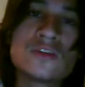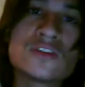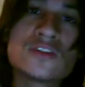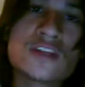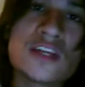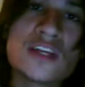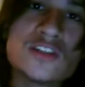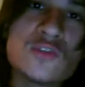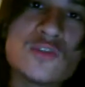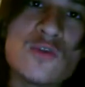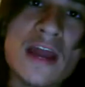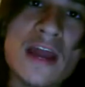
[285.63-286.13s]

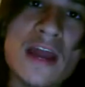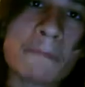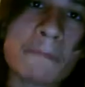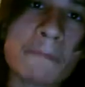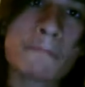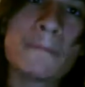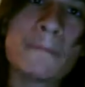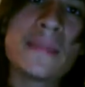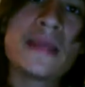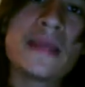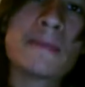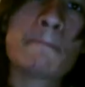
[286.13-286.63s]
Because you lack
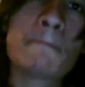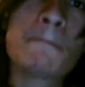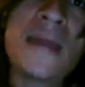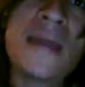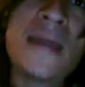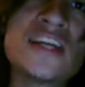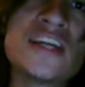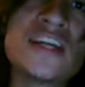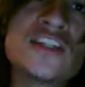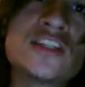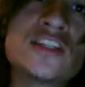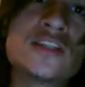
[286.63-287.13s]

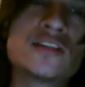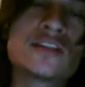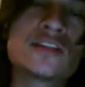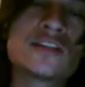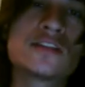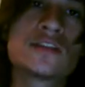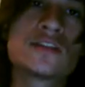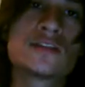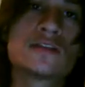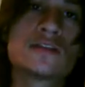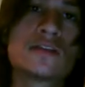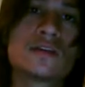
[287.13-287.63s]

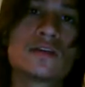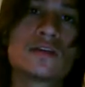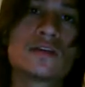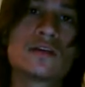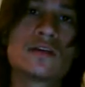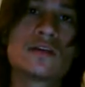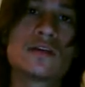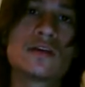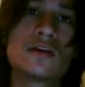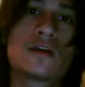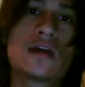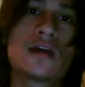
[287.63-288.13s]
patience.
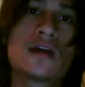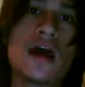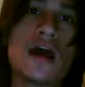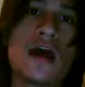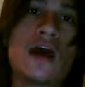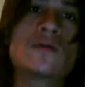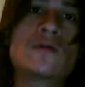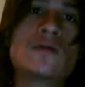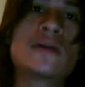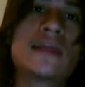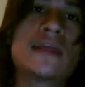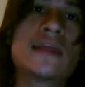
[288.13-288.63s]

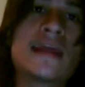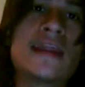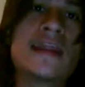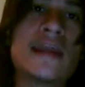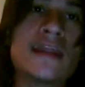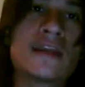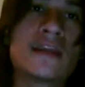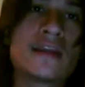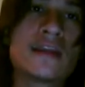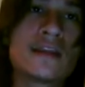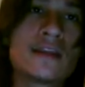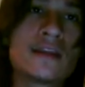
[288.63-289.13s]
I don't get
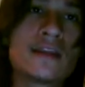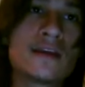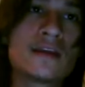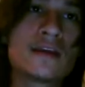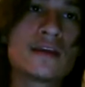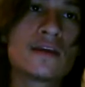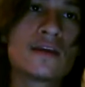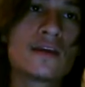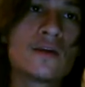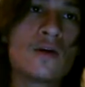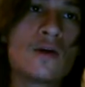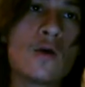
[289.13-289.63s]
it.
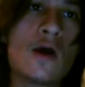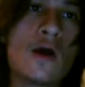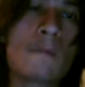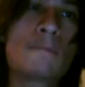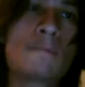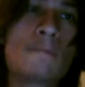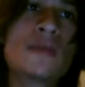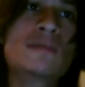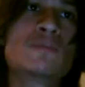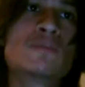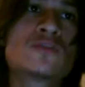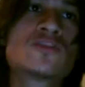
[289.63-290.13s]
Why are
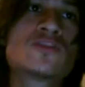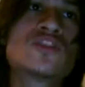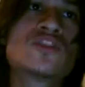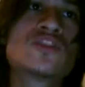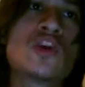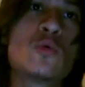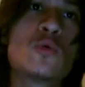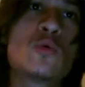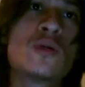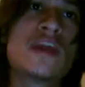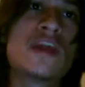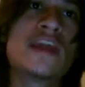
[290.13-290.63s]
people
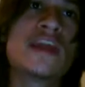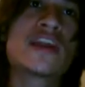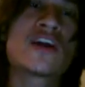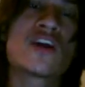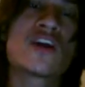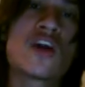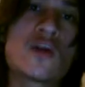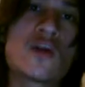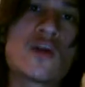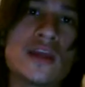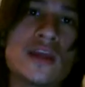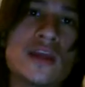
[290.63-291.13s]
so in a
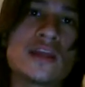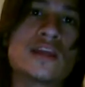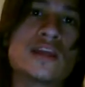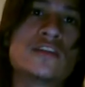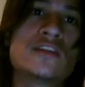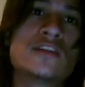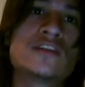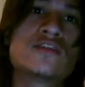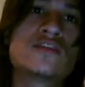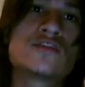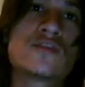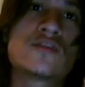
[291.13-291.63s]
hurry
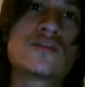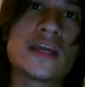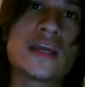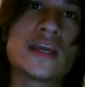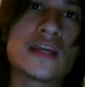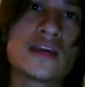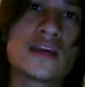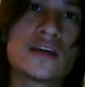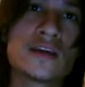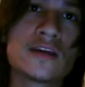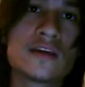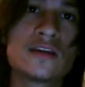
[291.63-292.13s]
to
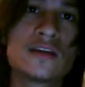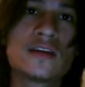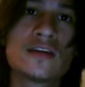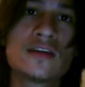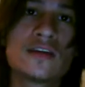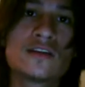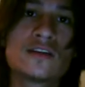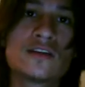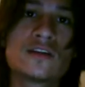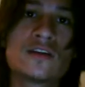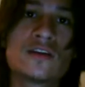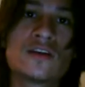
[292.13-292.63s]
drink?
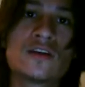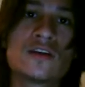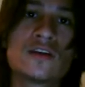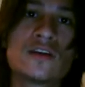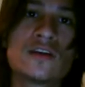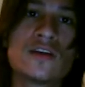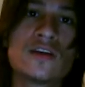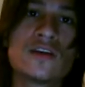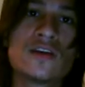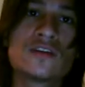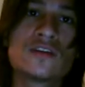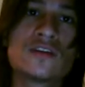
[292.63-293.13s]

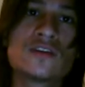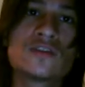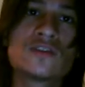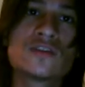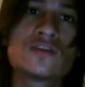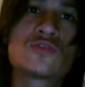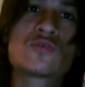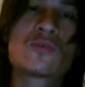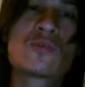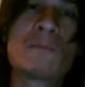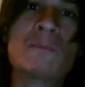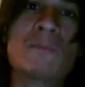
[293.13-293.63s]

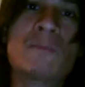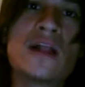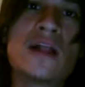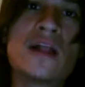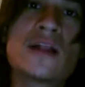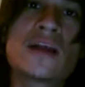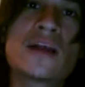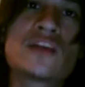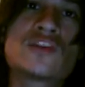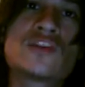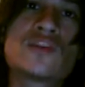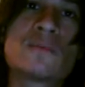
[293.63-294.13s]
To rebel
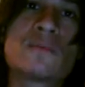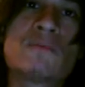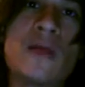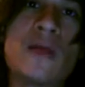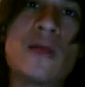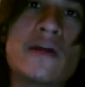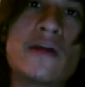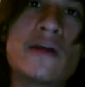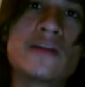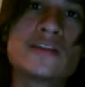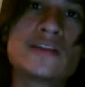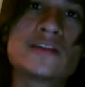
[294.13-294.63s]
against your
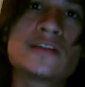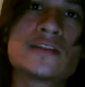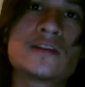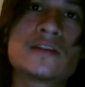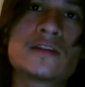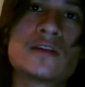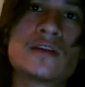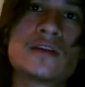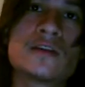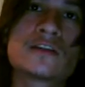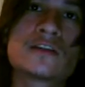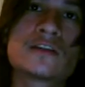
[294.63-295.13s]
parents?
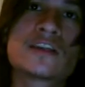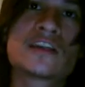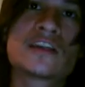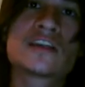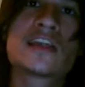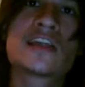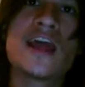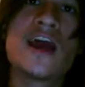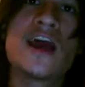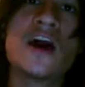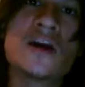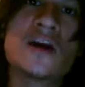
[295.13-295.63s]
Because
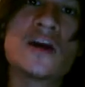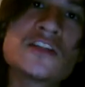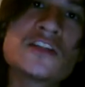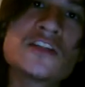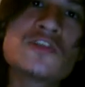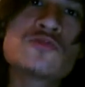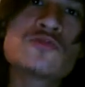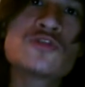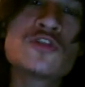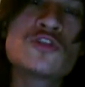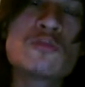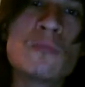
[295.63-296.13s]
they hugged
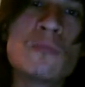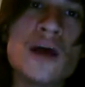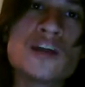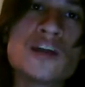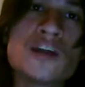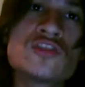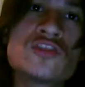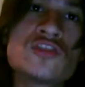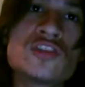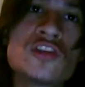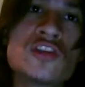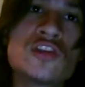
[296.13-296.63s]
you too
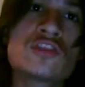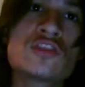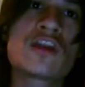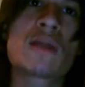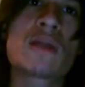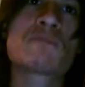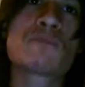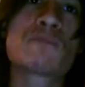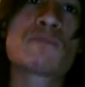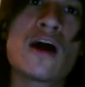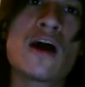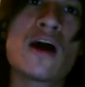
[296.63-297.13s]
much? You
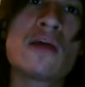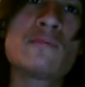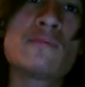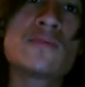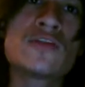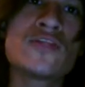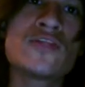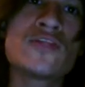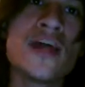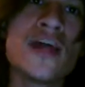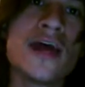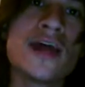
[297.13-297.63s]
got a problem
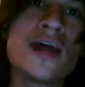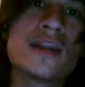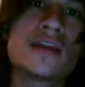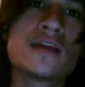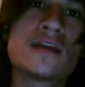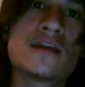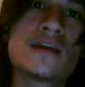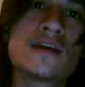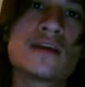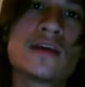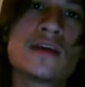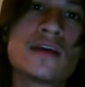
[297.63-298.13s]
with that?
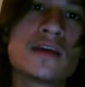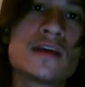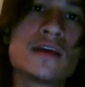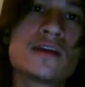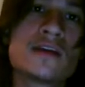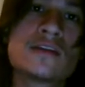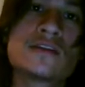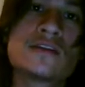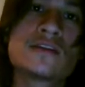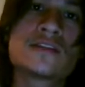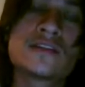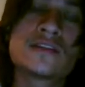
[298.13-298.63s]

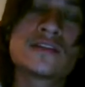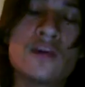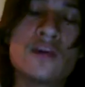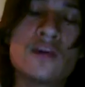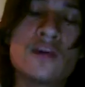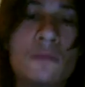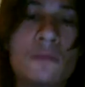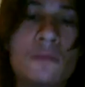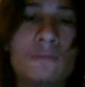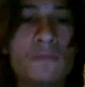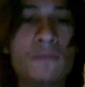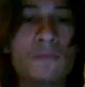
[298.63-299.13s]

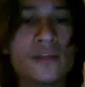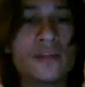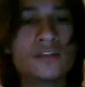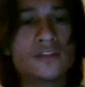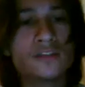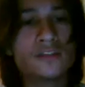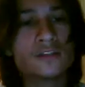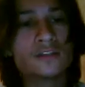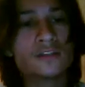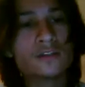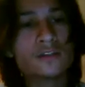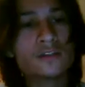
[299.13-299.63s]
Stupid
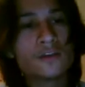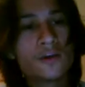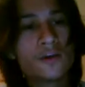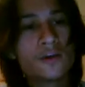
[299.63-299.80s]
bitches.